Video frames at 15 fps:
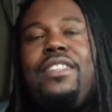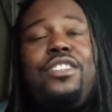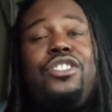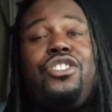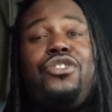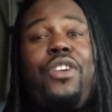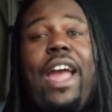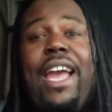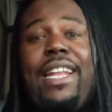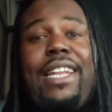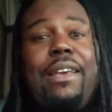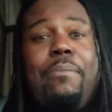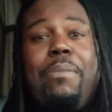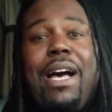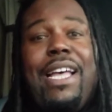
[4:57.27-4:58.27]

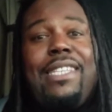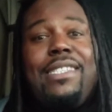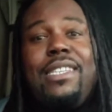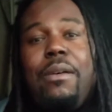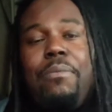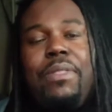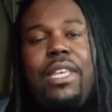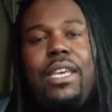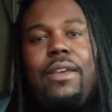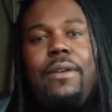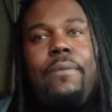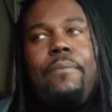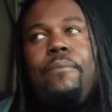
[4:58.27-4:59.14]
distracted by something.